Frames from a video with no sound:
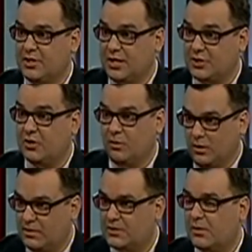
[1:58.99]
budget next year
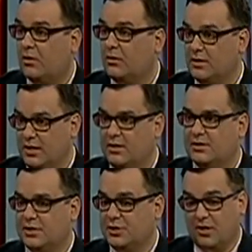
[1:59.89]
will be smaller than it
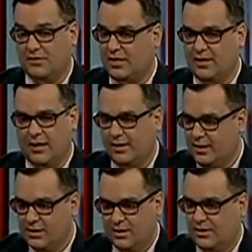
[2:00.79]
is this year. I've said that
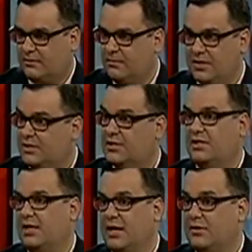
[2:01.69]

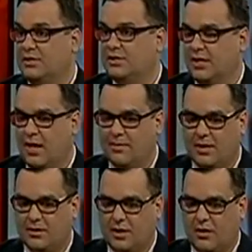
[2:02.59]
consistently now the
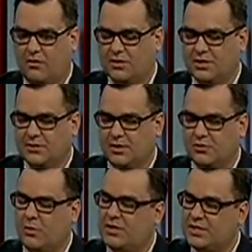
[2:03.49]
campaign over 6
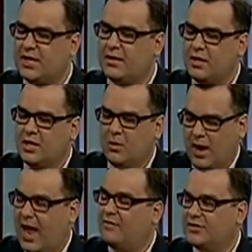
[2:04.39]
months. What
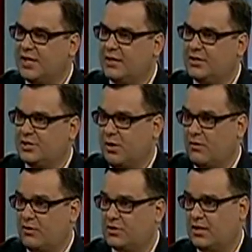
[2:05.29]
we have said since we
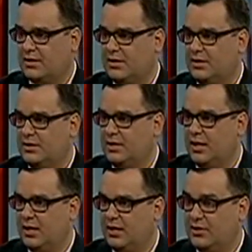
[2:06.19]
were first elected
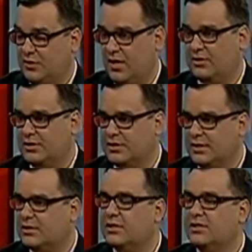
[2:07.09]
in
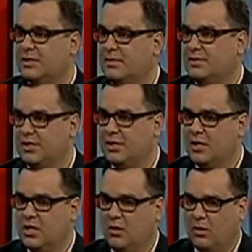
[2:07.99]
2006 is that the CBC
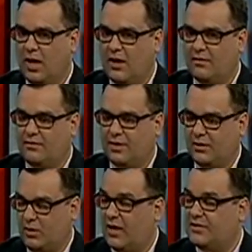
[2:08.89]
will
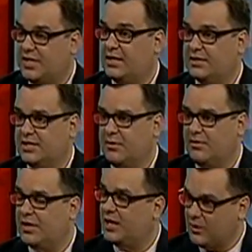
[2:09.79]
have steady and stable
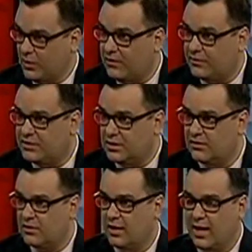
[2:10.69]
funding, and we've
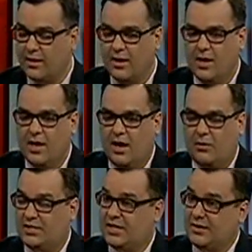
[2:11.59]
delivered that.
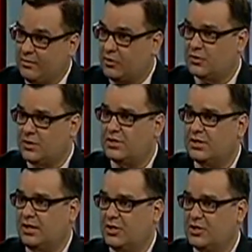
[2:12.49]
We said in the most
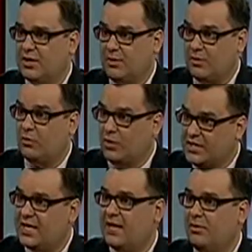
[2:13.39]
recent election that we would
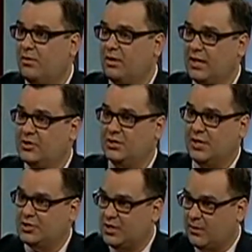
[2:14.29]
retable the
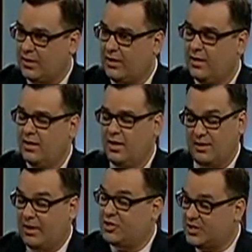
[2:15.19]
legislation that
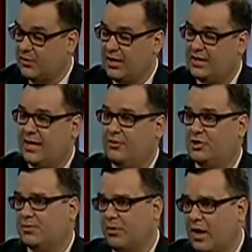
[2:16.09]
the budget that we had
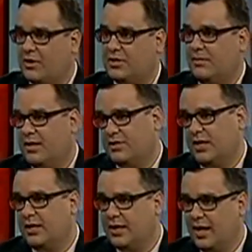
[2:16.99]
tabled just prior to the May
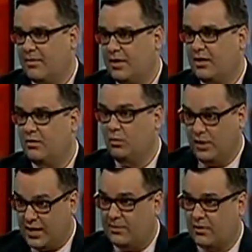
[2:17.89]
2nd campaign.
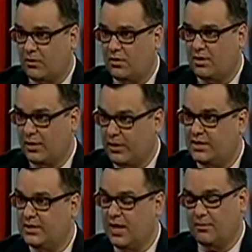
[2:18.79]
We kept our word and we
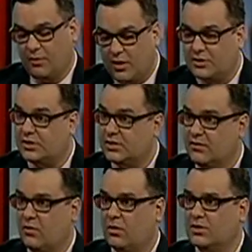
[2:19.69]
did that, but we also
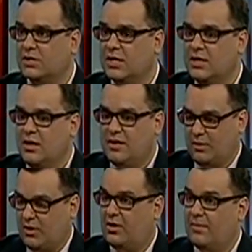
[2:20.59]
said, of course,
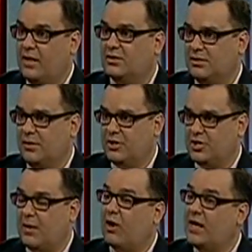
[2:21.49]
that we are going to balance the
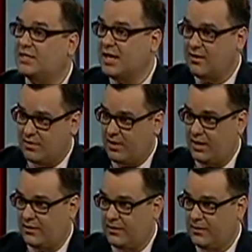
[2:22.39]
budget, and we're asking
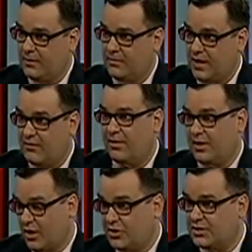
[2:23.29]
everybody,
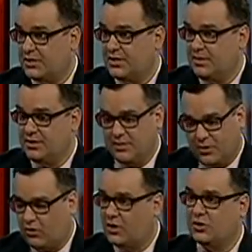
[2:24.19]
not just the CBC,
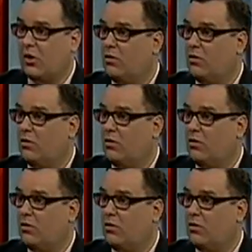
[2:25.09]
but across